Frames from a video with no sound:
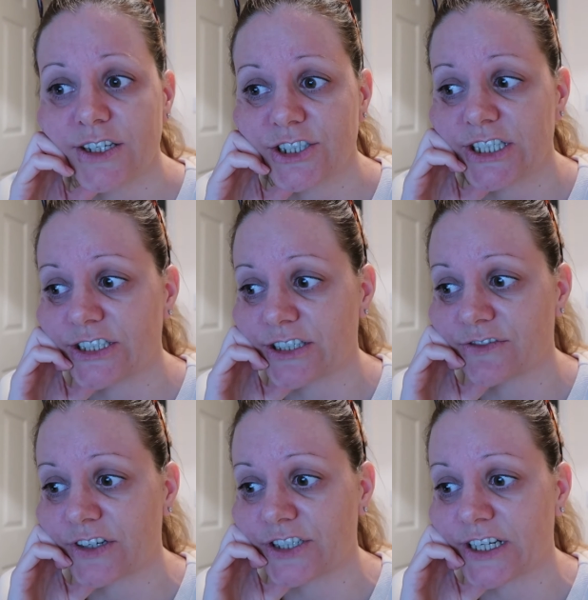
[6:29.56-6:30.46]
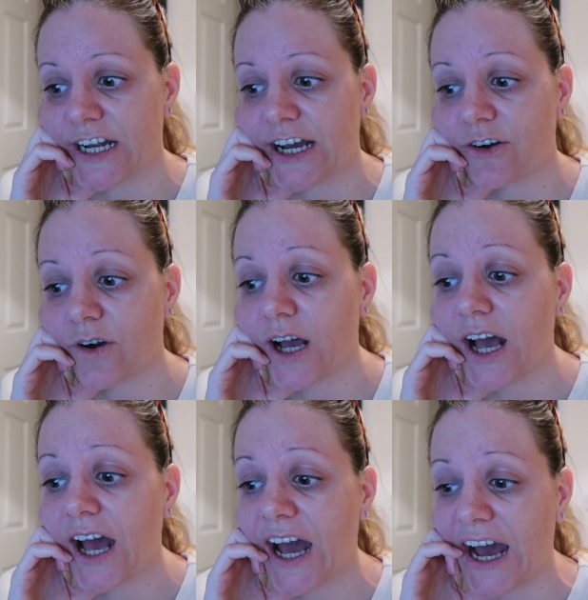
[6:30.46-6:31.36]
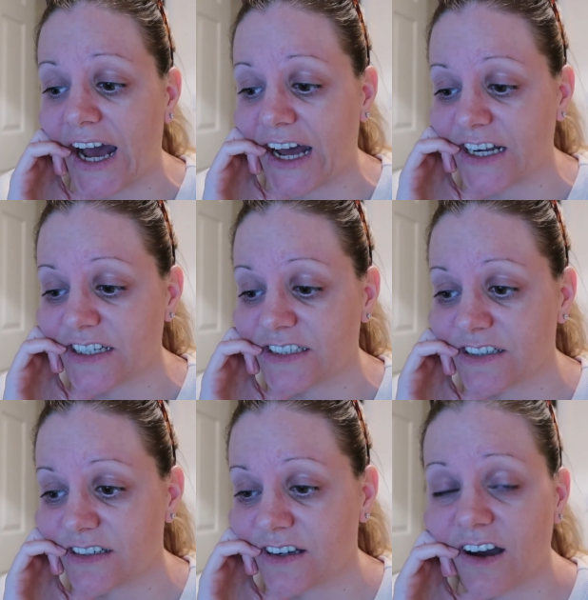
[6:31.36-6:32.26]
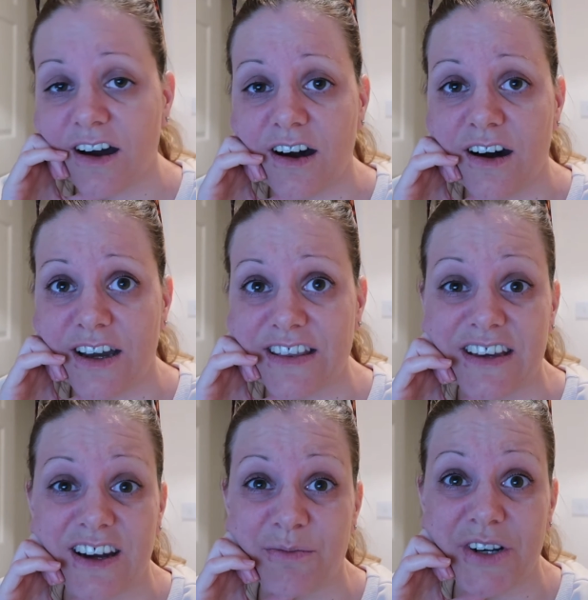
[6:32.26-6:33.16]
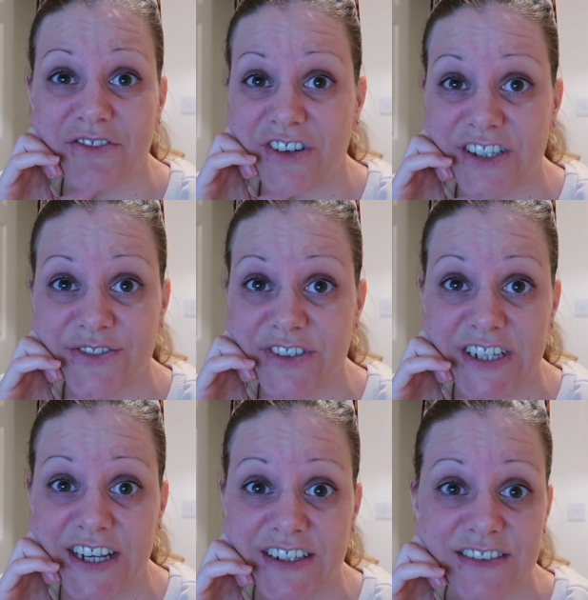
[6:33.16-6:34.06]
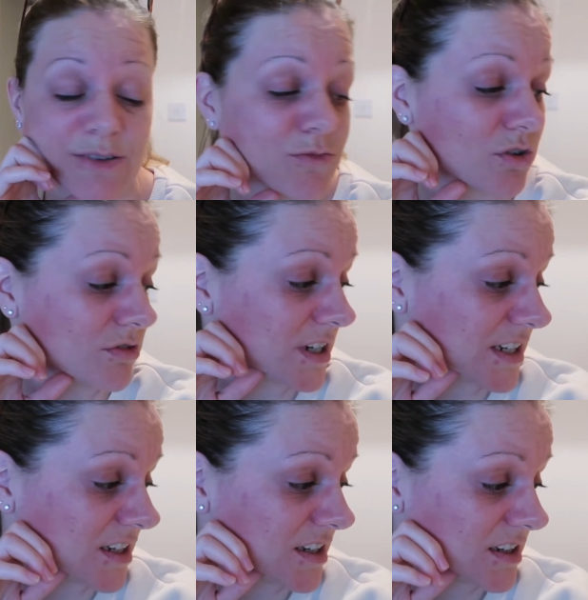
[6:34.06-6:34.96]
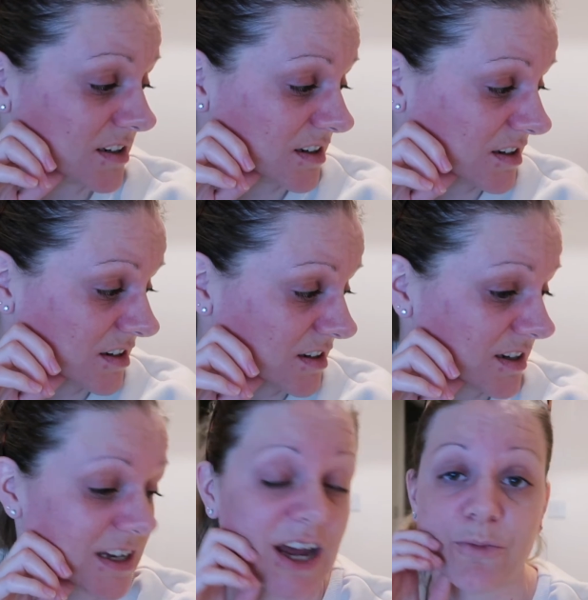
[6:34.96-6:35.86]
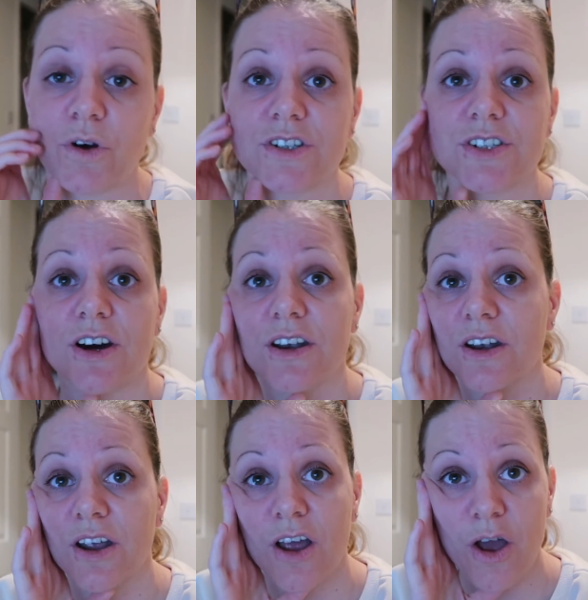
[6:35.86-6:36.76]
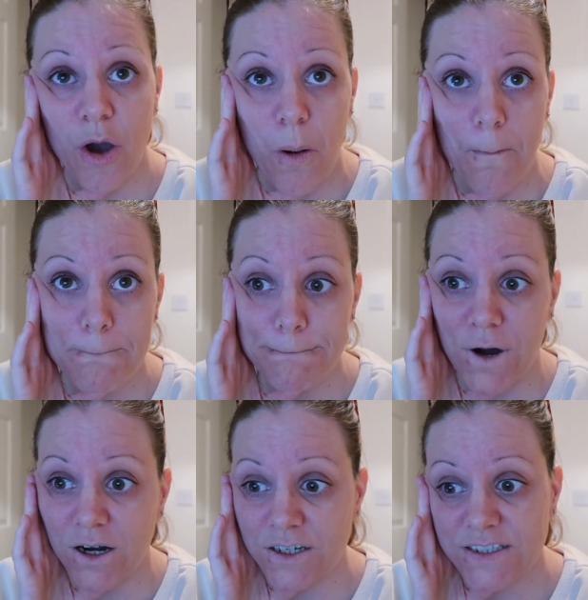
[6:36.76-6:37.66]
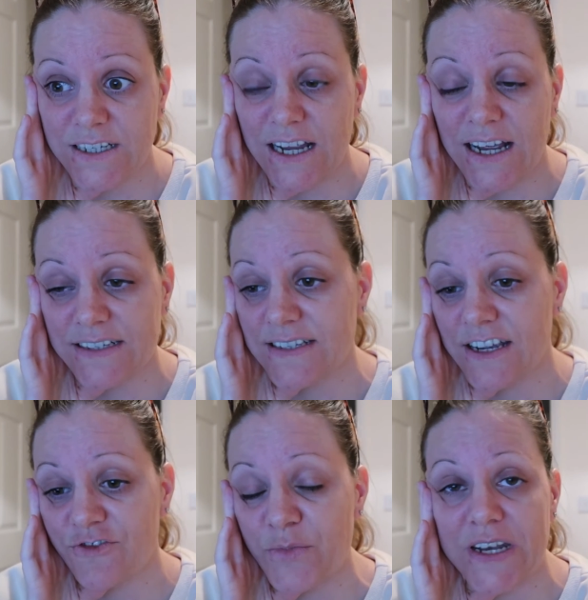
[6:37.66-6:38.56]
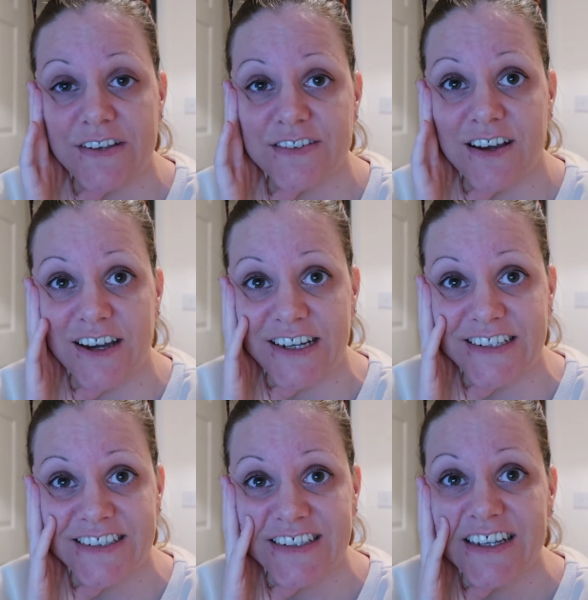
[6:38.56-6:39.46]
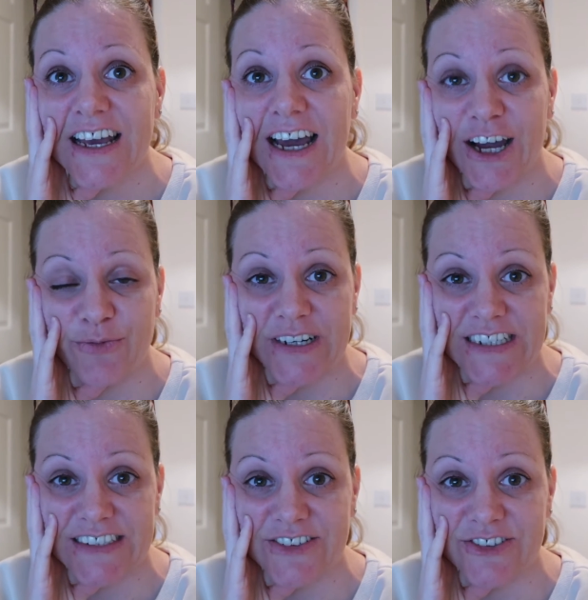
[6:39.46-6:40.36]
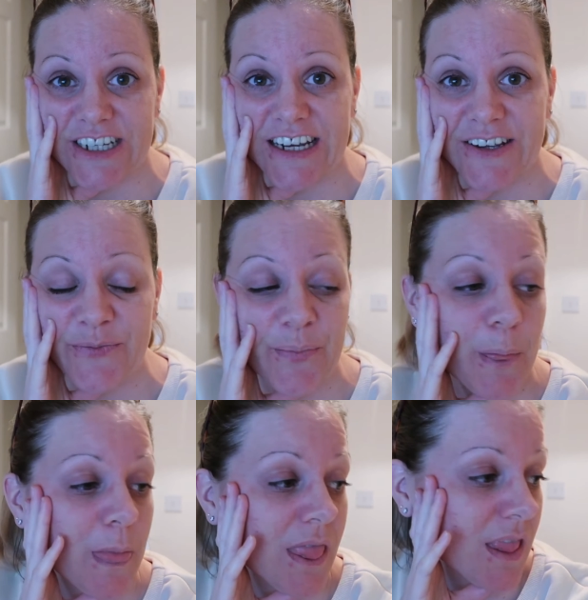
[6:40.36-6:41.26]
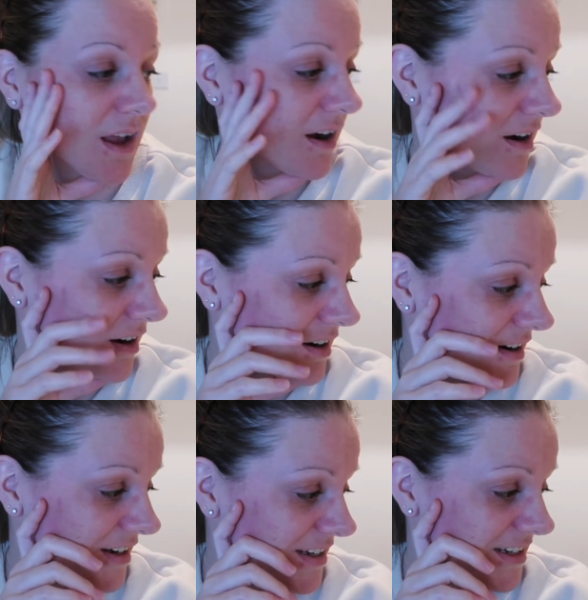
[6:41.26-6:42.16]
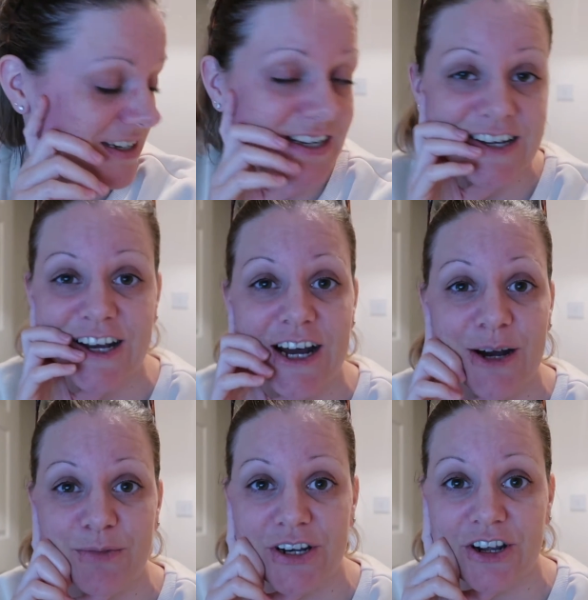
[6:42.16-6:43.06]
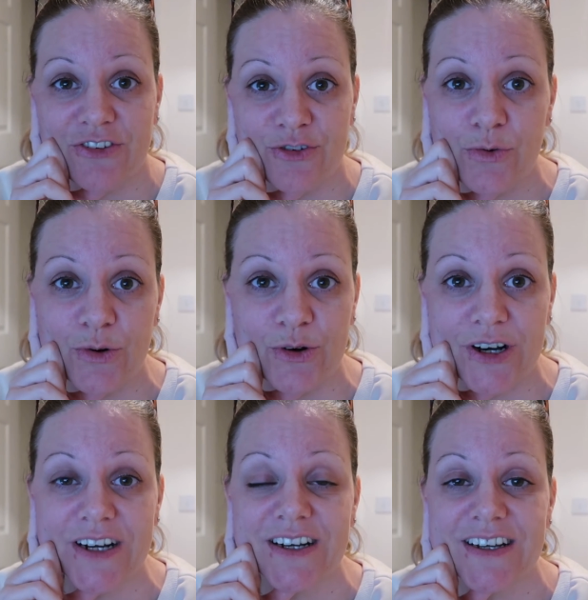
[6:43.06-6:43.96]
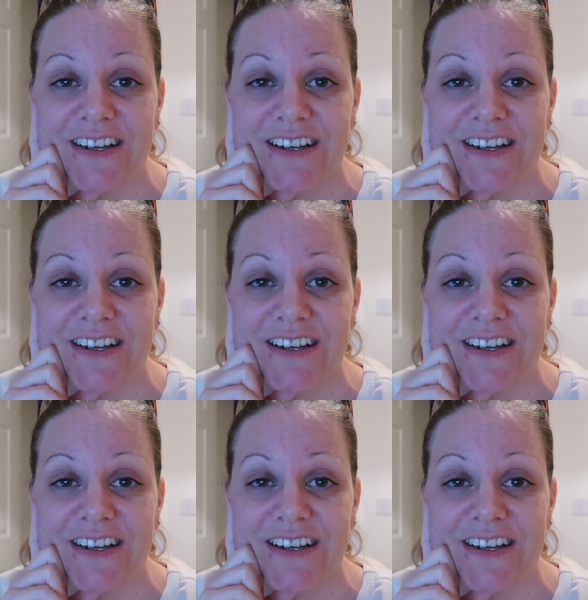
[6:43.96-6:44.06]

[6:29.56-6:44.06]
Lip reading: she's just finishing now, and I think I'm gonna finish for the day because I'm not really getting much done. But as I've been inside at my desk all day, I am gonna go for a walk,